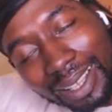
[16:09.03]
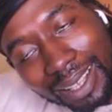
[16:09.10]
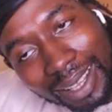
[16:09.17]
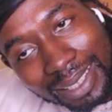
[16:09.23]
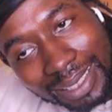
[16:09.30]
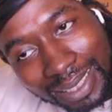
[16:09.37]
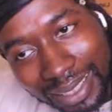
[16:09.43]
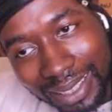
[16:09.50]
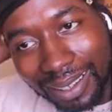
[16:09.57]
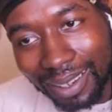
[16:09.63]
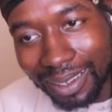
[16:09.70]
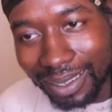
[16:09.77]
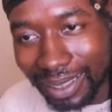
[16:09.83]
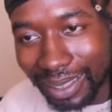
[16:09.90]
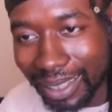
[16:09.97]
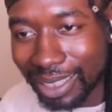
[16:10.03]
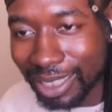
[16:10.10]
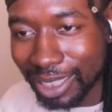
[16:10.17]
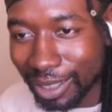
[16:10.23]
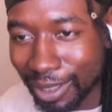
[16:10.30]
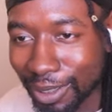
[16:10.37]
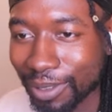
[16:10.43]
As an
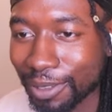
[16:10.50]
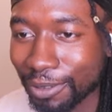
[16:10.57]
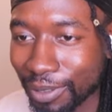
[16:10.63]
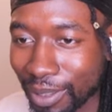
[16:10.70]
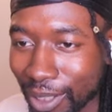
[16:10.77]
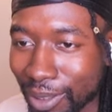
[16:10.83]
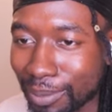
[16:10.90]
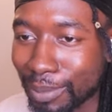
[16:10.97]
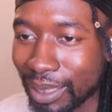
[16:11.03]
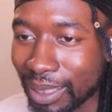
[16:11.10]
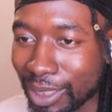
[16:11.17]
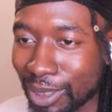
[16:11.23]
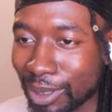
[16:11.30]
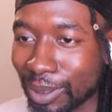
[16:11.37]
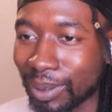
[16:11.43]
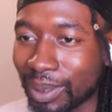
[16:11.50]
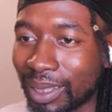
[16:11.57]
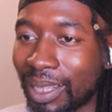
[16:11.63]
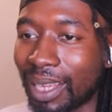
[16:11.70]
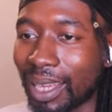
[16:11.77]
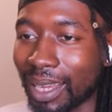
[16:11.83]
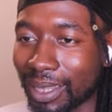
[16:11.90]
incarnation of a fellow Biju,
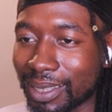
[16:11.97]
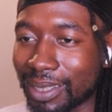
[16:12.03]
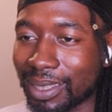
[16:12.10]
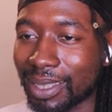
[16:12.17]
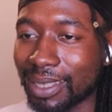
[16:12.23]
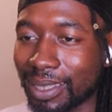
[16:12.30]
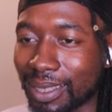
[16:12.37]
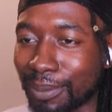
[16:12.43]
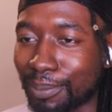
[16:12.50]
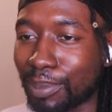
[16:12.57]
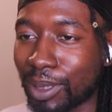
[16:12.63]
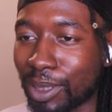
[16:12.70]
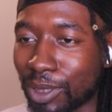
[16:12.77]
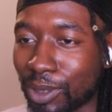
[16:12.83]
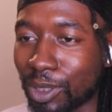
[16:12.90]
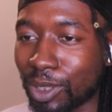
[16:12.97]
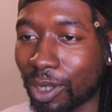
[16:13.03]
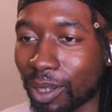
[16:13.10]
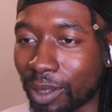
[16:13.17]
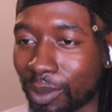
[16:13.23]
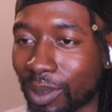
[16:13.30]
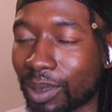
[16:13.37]
I can sense the Biju
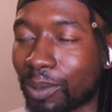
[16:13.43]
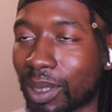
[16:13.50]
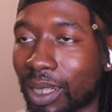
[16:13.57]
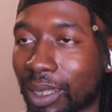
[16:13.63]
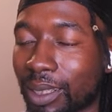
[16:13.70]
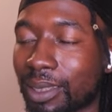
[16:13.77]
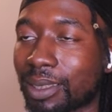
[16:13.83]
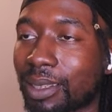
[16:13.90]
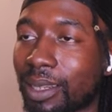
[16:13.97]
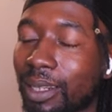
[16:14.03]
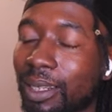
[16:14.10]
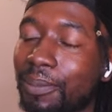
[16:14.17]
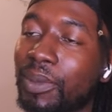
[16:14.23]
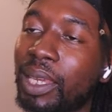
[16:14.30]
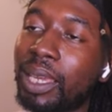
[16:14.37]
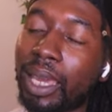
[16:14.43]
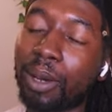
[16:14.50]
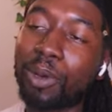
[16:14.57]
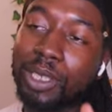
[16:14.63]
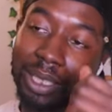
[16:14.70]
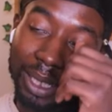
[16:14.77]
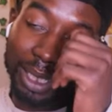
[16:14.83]
chakra dwelling inside him. And
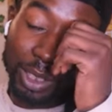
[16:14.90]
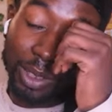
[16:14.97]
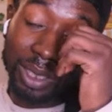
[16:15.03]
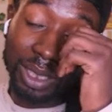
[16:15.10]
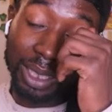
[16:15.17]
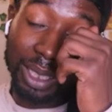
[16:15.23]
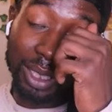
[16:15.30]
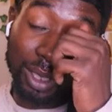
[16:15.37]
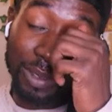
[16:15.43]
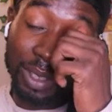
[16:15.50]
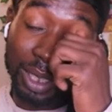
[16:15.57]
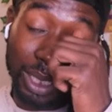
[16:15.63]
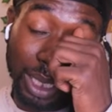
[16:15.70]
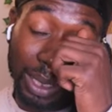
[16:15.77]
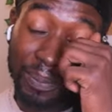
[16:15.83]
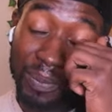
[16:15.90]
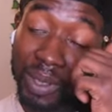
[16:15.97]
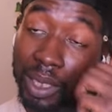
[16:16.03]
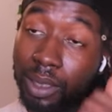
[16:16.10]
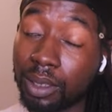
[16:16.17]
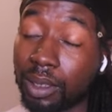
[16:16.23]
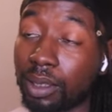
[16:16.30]
what's interesting is obviously,
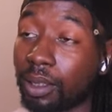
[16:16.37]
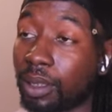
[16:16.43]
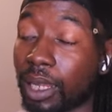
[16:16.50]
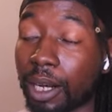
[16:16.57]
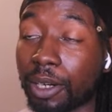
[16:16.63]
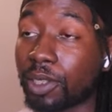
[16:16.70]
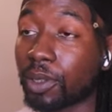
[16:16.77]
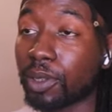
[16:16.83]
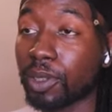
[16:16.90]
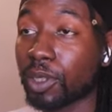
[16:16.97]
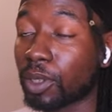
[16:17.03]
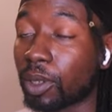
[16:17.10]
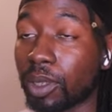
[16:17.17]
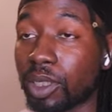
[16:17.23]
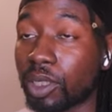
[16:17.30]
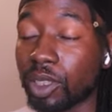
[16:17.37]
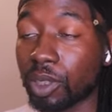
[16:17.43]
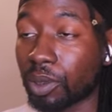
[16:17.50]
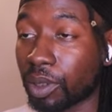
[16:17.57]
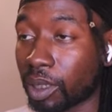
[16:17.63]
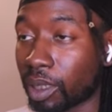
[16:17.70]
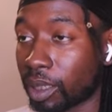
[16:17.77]
Naruto is not a
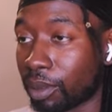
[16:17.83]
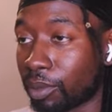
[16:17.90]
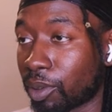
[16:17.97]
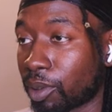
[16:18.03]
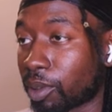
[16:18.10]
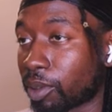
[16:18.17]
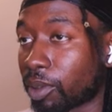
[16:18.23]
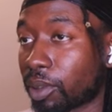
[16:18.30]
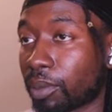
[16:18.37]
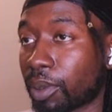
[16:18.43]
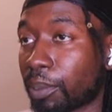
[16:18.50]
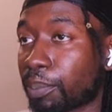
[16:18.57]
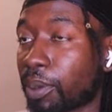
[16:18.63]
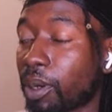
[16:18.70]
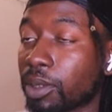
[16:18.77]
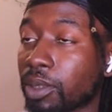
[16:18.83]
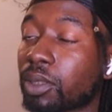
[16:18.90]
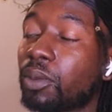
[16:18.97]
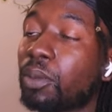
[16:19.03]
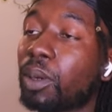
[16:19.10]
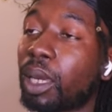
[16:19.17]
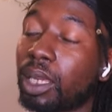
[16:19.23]
Jinchuriki anymore. Kuruma passed
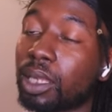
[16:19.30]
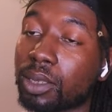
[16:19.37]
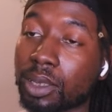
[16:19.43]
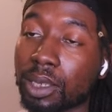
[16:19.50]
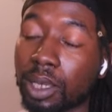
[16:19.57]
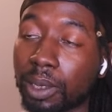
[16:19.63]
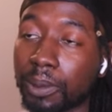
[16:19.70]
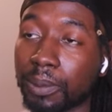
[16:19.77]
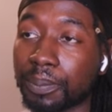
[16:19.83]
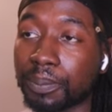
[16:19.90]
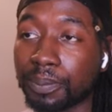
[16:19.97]
away, so.